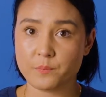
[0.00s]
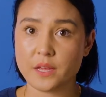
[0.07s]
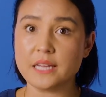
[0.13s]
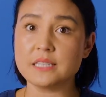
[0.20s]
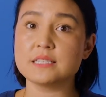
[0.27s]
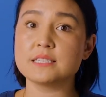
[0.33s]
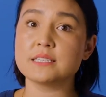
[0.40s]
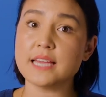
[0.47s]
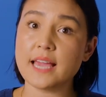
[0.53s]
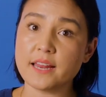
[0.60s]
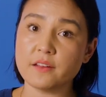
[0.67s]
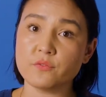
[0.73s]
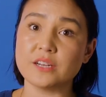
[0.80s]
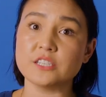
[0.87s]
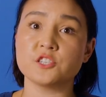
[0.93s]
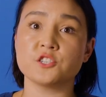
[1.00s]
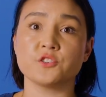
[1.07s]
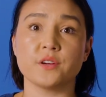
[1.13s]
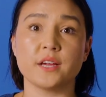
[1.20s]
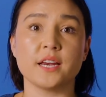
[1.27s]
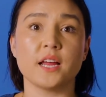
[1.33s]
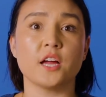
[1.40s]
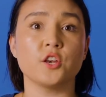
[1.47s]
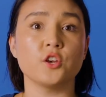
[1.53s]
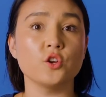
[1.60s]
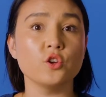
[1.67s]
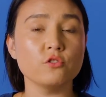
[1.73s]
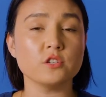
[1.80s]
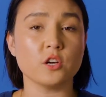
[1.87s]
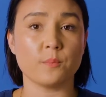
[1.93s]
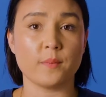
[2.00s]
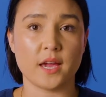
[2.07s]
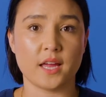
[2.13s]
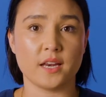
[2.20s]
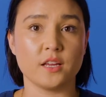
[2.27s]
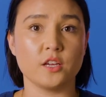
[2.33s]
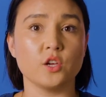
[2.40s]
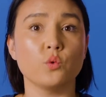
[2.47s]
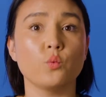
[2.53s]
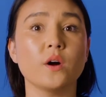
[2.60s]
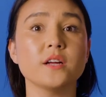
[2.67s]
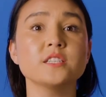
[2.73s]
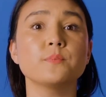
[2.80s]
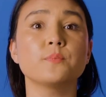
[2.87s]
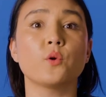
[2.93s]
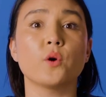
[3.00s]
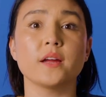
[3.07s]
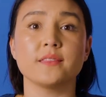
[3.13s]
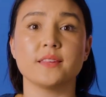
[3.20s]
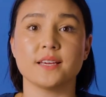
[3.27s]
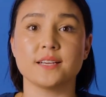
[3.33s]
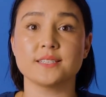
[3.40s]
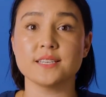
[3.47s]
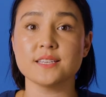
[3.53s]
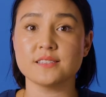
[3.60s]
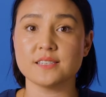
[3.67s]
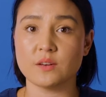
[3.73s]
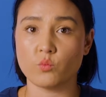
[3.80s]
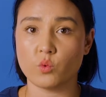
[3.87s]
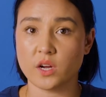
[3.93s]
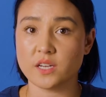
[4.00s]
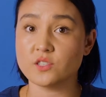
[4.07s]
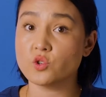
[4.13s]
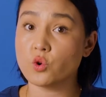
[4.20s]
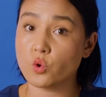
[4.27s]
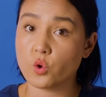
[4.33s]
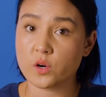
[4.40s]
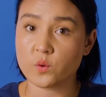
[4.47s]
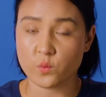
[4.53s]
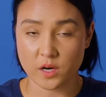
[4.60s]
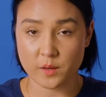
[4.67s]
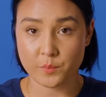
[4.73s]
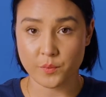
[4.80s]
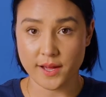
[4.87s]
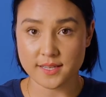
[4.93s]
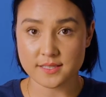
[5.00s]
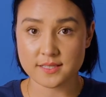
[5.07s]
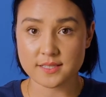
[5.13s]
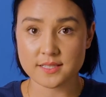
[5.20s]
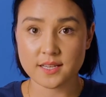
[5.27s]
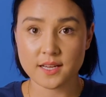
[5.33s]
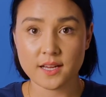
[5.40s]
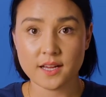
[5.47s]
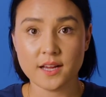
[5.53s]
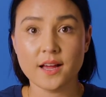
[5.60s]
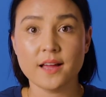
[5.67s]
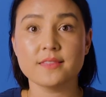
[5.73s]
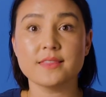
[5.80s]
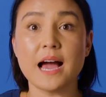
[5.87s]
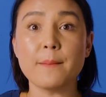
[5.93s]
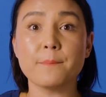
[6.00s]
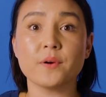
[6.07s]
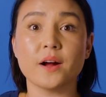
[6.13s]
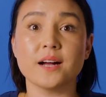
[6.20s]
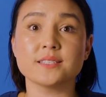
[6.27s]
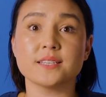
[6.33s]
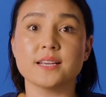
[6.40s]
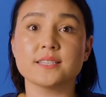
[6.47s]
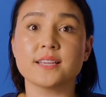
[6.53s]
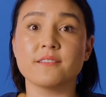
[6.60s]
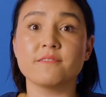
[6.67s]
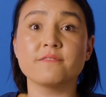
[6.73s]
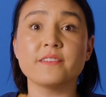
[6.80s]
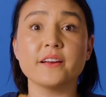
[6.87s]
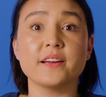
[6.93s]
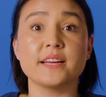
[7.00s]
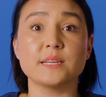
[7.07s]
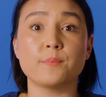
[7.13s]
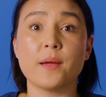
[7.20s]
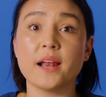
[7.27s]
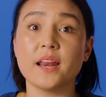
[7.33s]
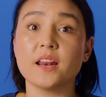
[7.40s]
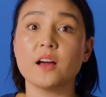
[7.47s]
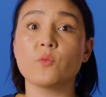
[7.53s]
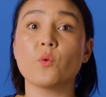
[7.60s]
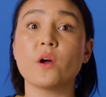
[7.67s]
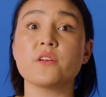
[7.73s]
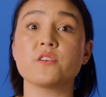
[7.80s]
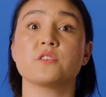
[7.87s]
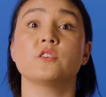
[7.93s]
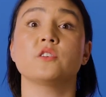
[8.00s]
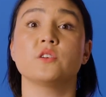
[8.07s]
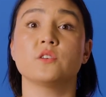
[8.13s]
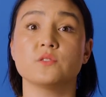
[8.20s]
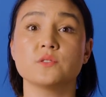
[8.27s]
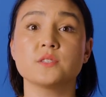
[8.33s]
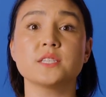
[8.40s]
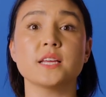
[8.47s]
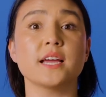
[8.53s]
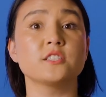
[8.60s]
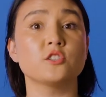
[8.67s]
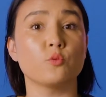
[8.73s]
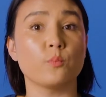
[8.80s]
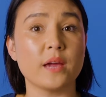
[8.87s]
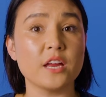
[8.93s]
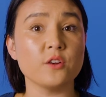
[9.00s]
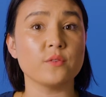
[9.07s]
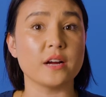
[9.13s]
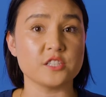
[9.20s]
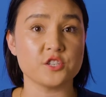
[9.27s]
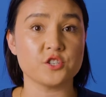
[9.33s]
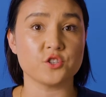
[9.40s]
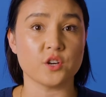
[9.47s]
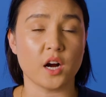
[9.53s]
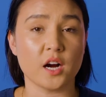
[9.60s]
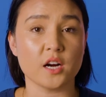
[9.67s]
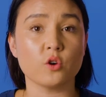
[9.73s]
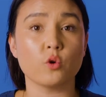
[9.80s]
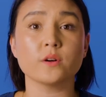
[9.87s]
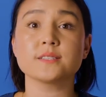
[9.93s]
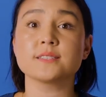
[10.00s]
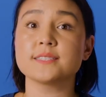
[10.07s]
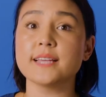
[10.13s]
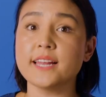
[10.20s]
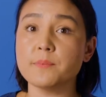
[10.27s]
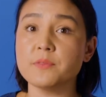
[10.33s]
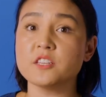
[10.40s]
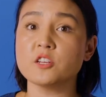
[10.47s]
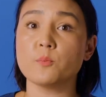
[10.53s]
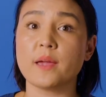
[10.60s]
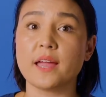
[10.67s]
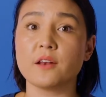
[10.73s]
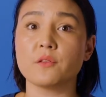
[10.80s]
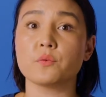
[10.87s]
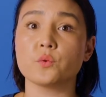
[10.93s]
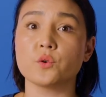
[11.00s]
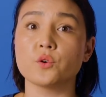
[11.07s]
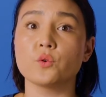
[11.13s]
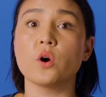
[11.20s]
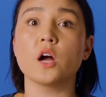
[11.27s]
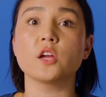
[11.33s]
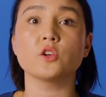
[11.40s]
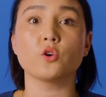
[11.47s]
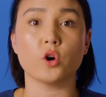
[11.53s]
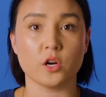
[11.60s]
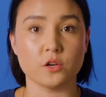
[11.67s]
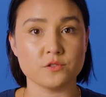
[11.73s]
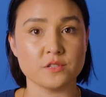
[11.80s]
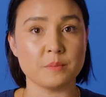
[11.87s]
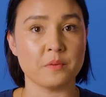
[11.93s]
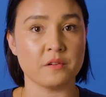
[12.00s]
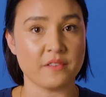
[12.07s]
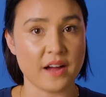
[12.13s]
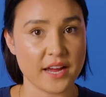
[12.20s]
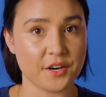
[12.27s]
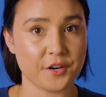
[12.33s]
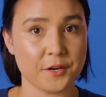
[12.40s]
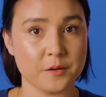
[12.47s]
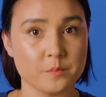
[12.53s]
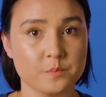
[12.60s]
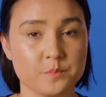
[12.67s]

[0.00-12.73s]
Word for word: Instead of registering a new domain, you want to point the existing one toward WordPress. That process can vary depending on whether you used a domain registrar or set up the domain through your hosting provider.